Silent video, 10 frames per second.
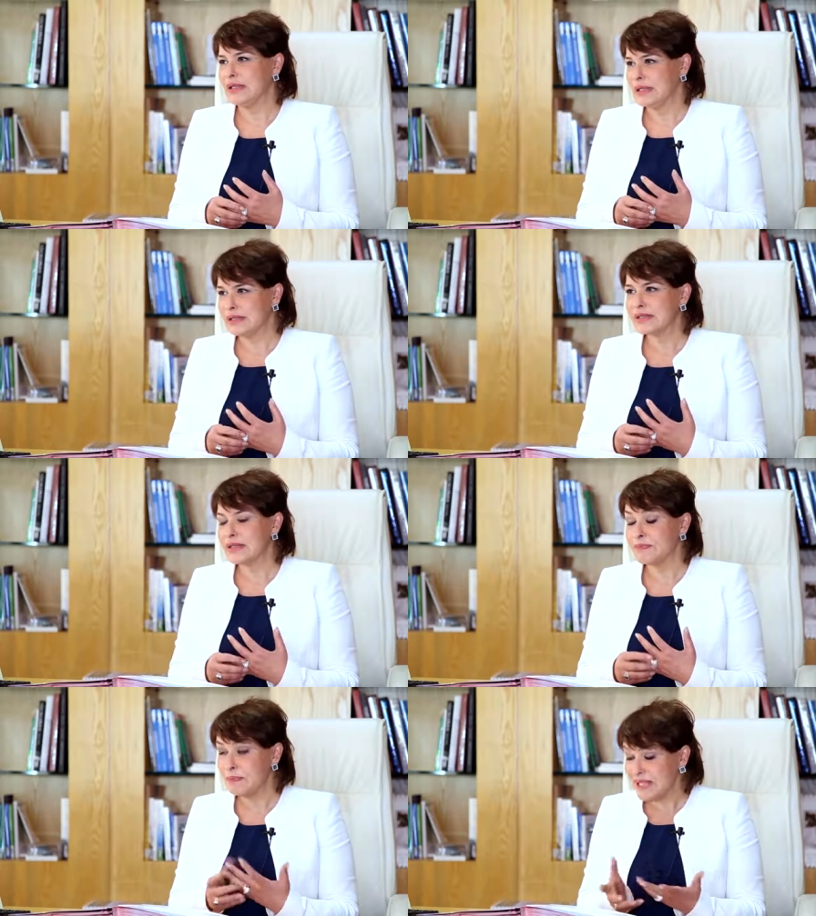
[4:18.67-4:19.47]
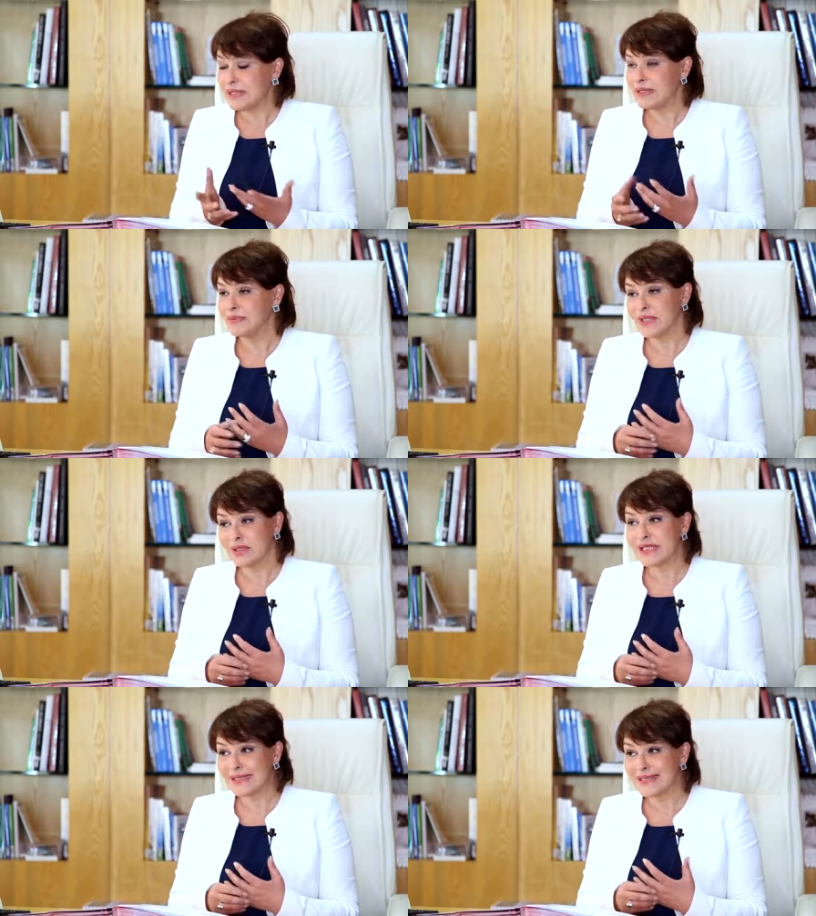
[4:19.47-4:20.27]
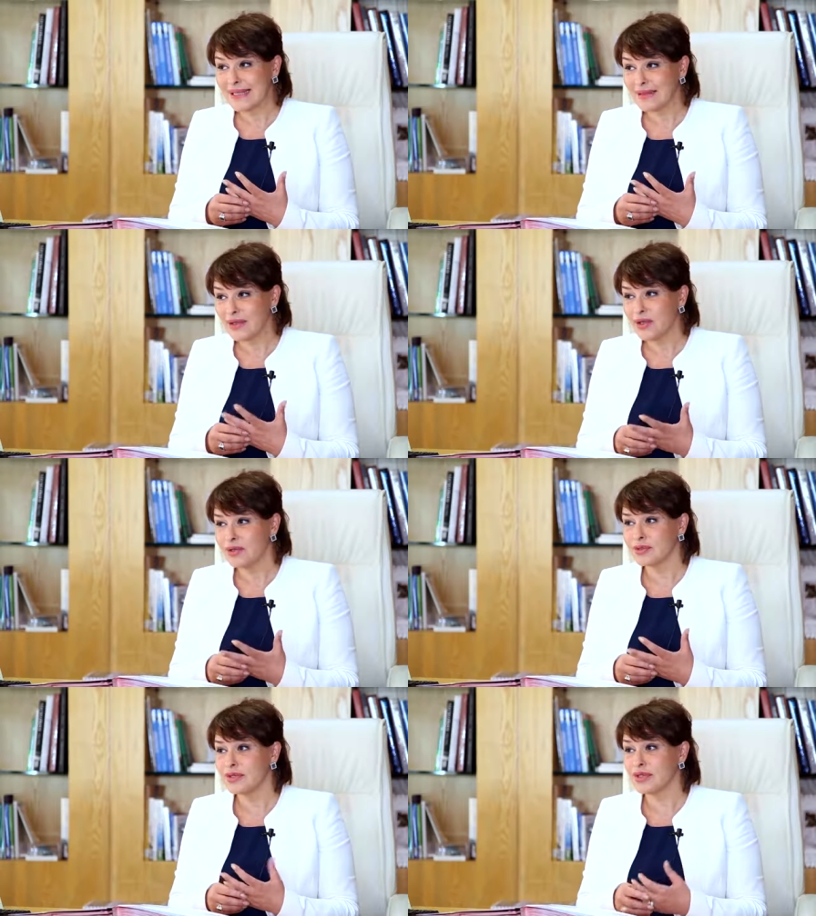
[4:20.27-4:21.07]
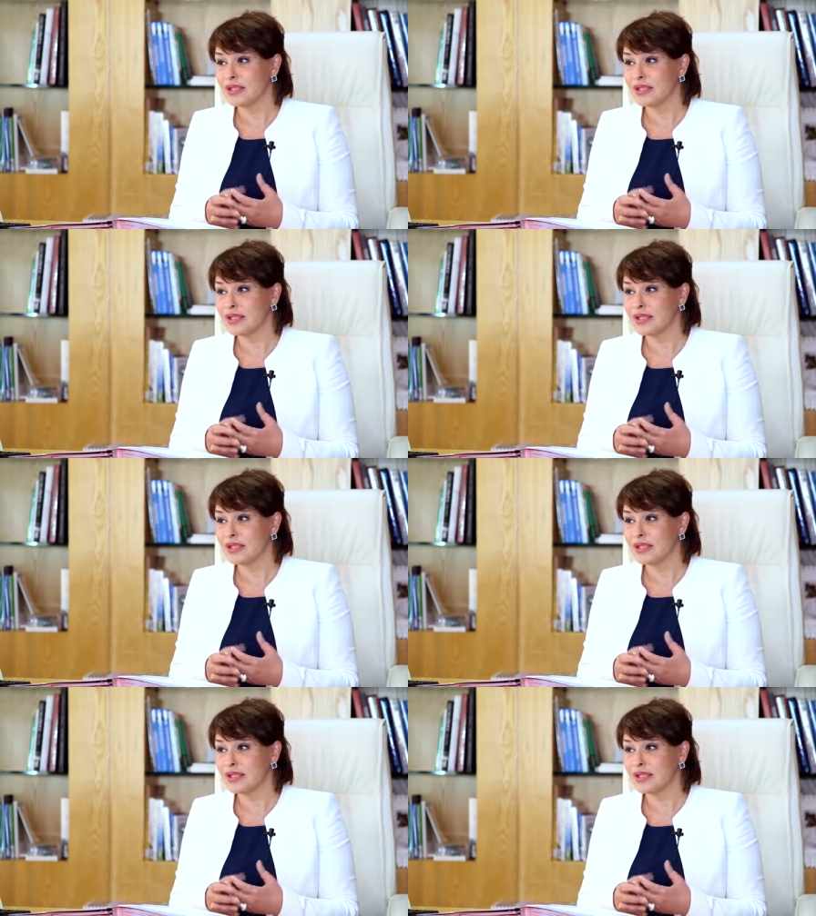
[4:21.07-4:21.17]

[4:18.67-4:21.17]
It's a pity because it's not good.